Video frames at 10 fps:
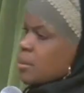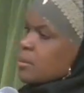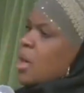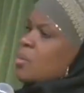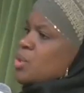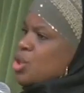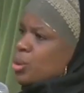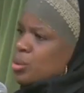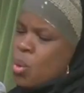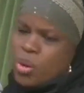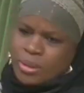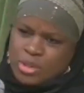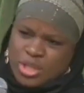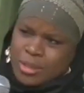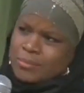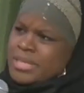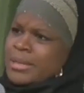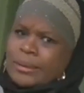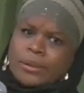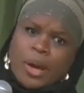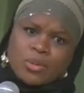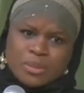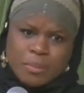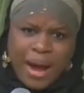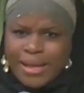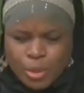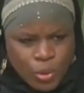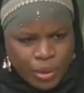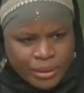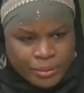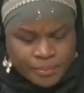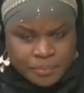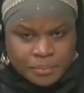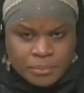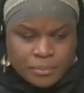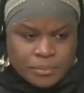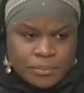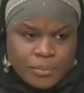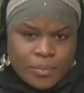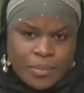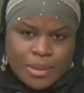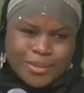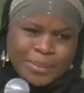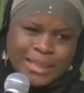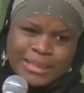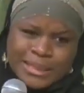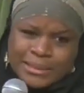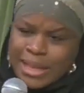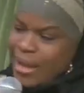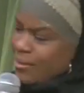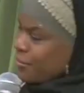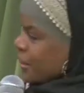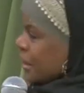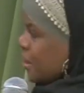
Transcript: Allah was her Lord. She said, Allah was my Lord. And he began to laugh.